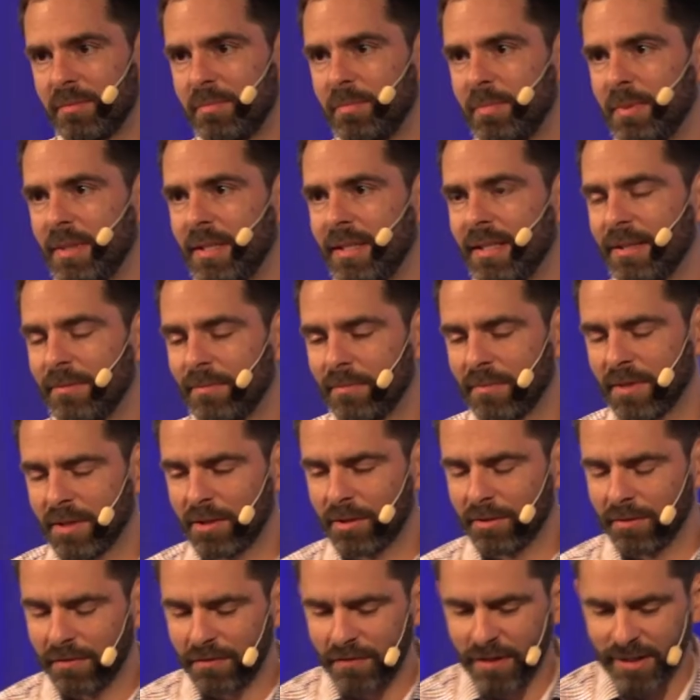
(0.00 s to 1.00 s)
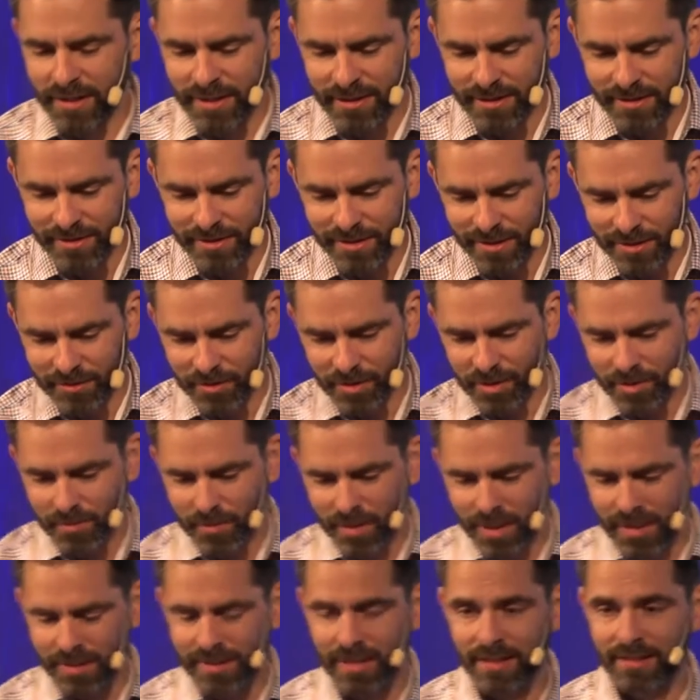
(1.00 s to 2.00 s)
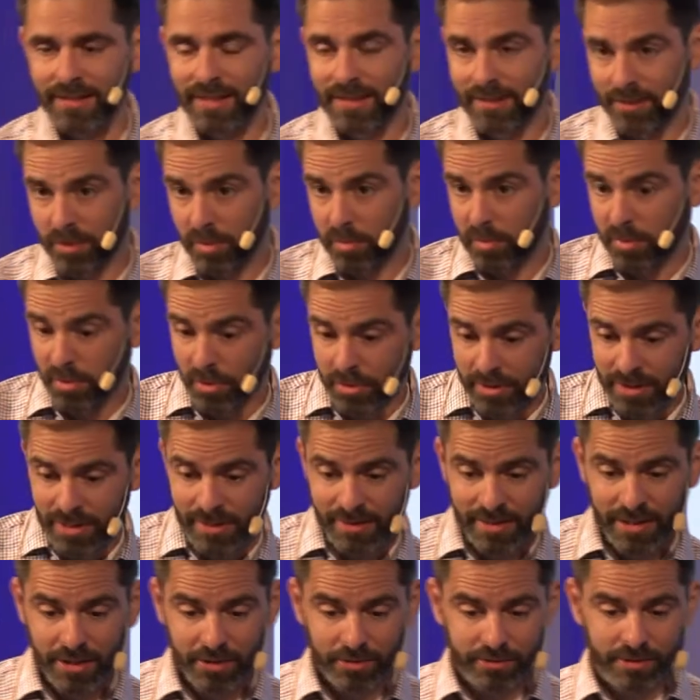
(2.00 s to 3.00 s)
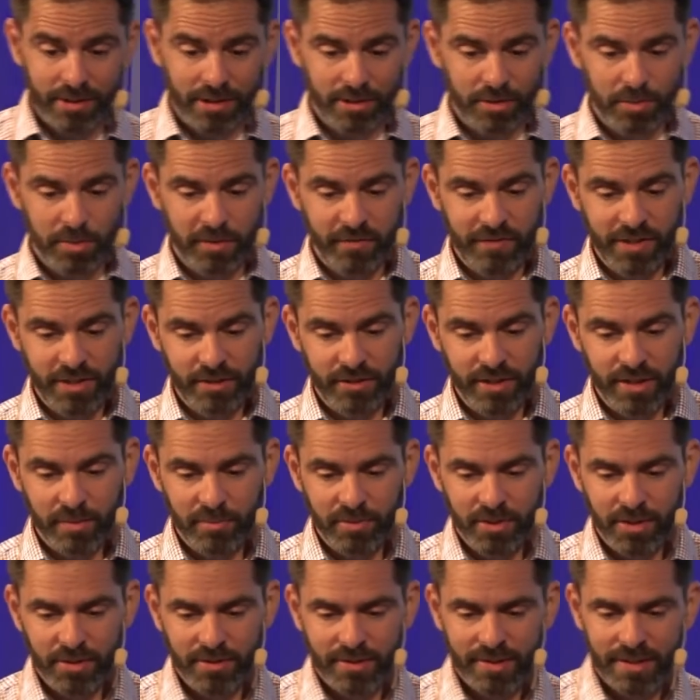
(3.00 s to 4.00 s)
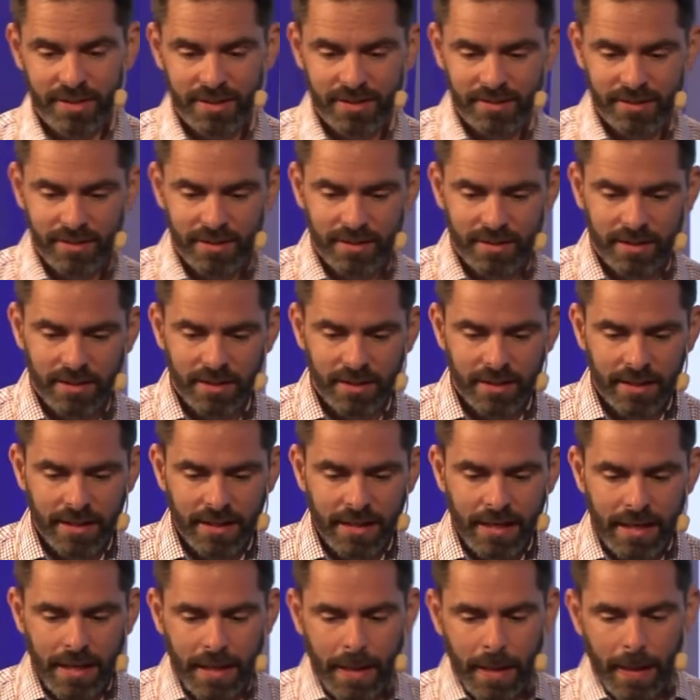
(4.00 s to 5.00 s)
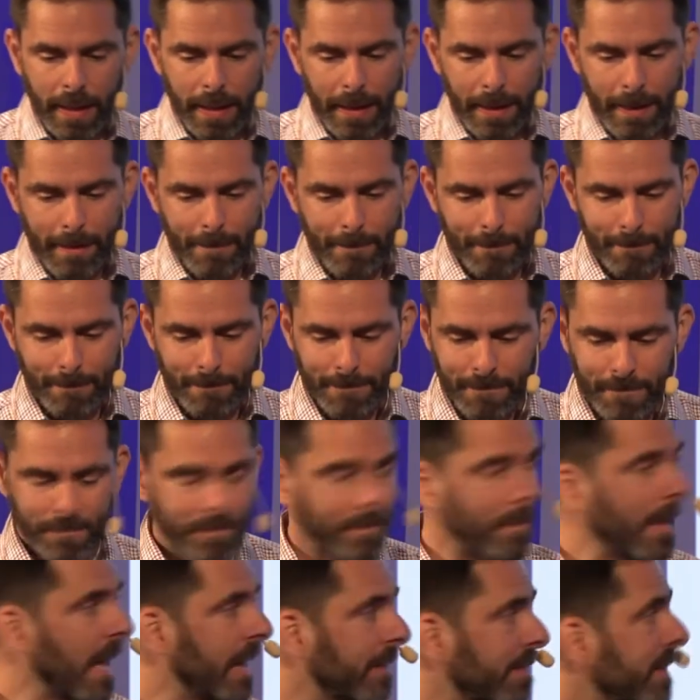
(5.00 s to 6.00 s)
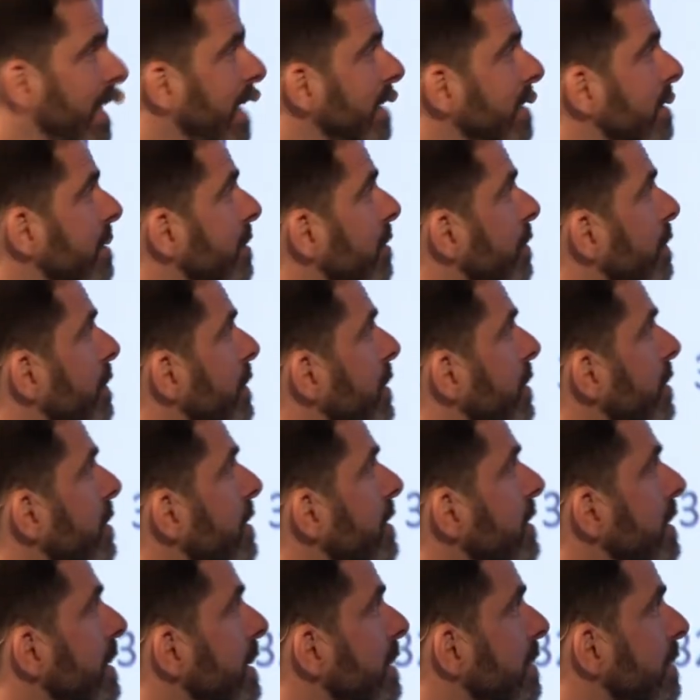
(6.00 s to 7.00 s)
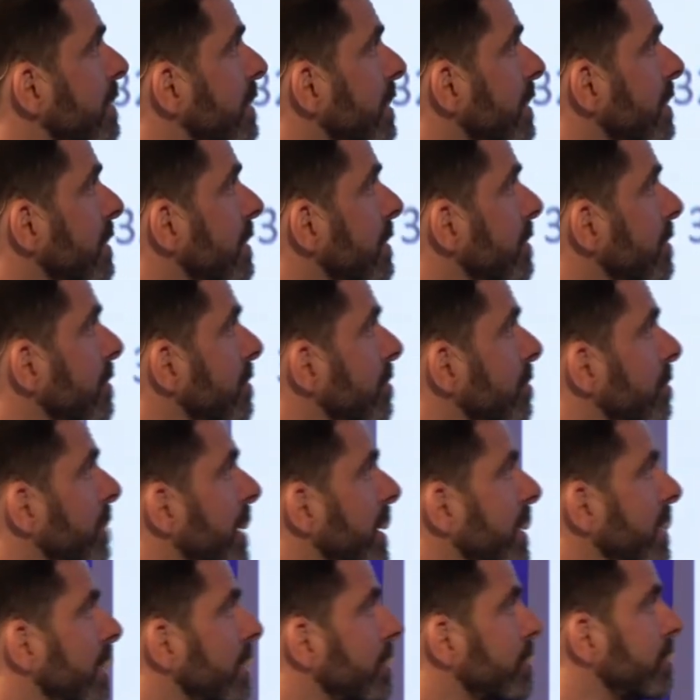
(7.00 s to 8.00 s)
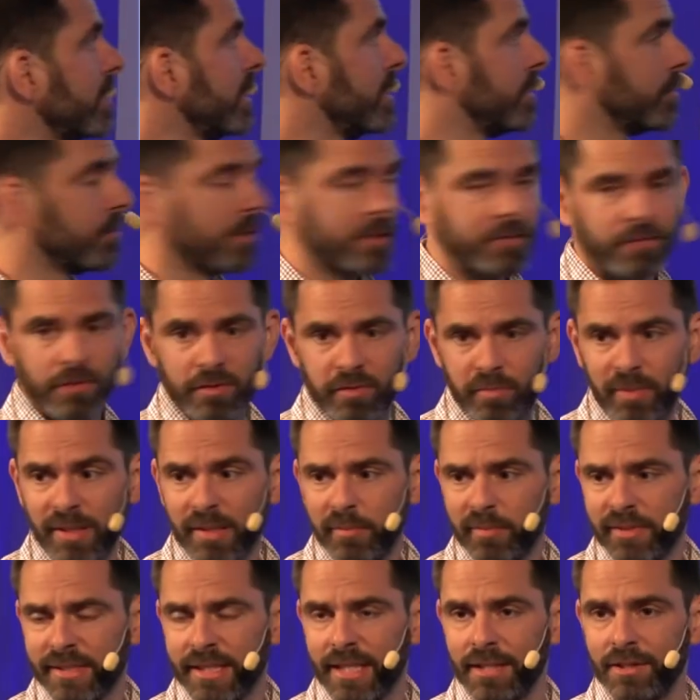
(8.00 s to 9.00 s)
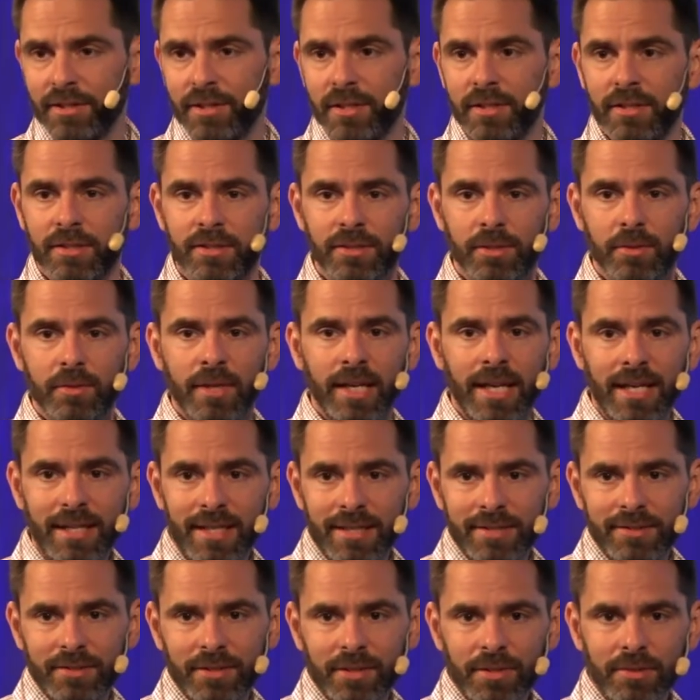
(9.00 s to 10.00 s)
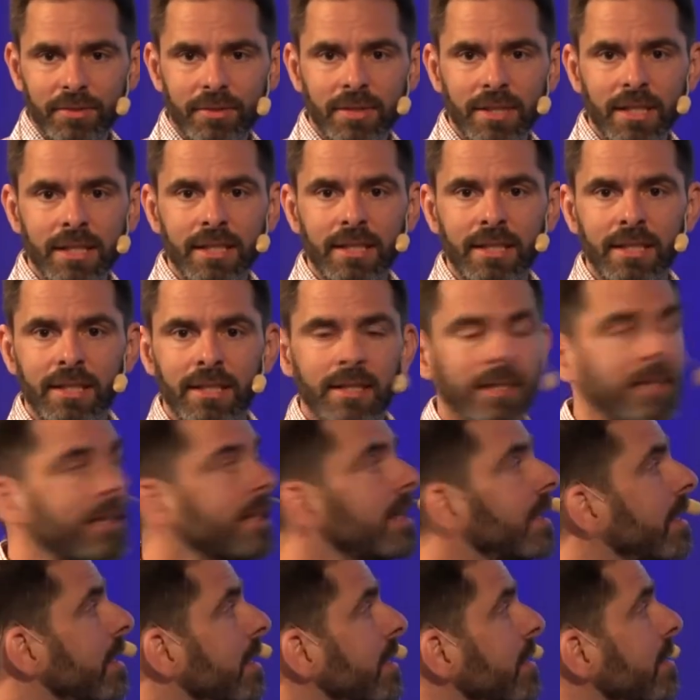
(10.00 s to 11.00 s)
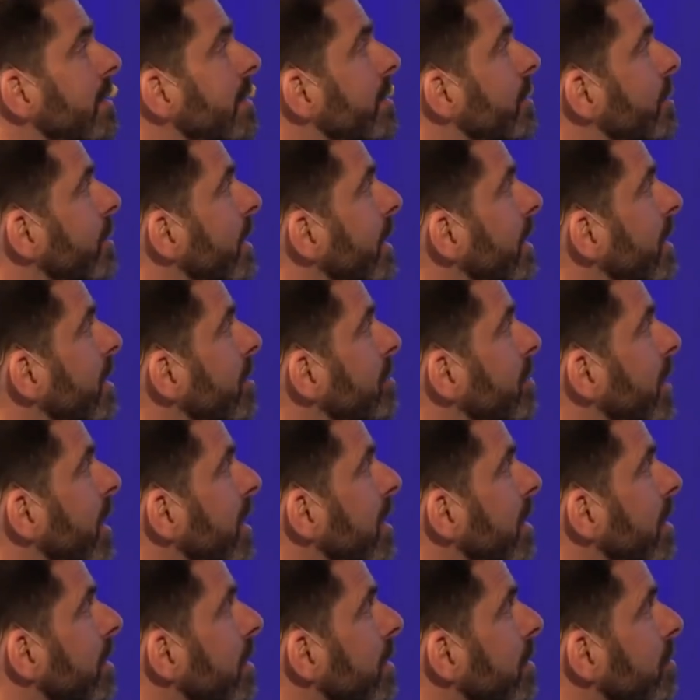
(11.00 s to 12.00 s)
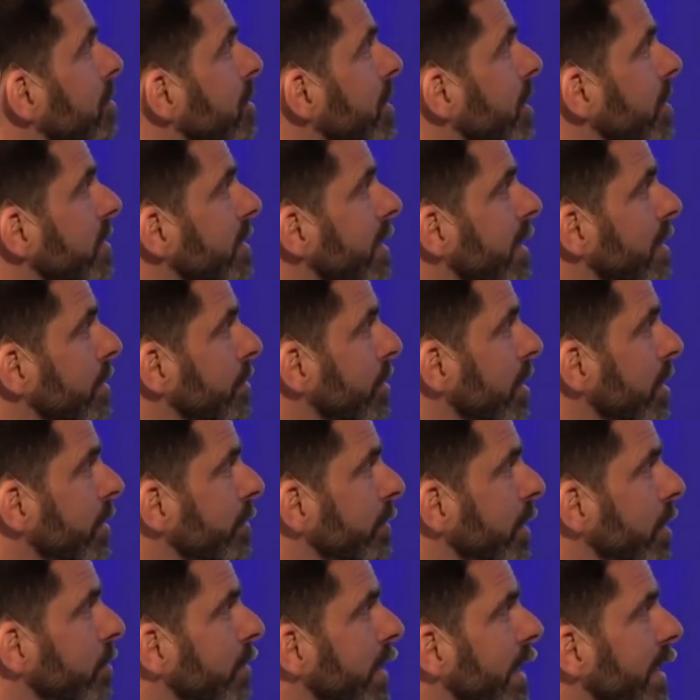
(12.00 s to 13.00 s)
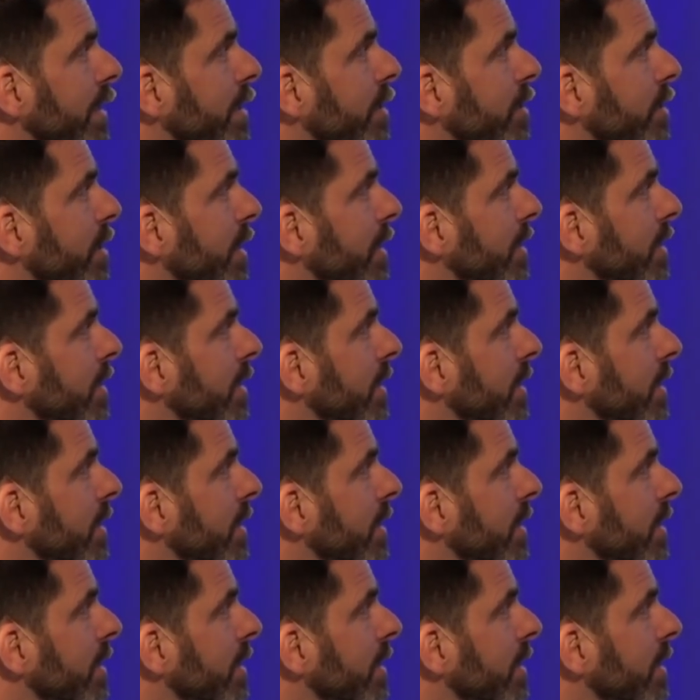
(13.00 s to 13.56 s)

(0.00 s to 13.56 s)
be configured in such a way that they support the zero-touch provisioning process. And that, of course, is done by our resource fulfillment engine. So NSO is triggered by a process workflow engine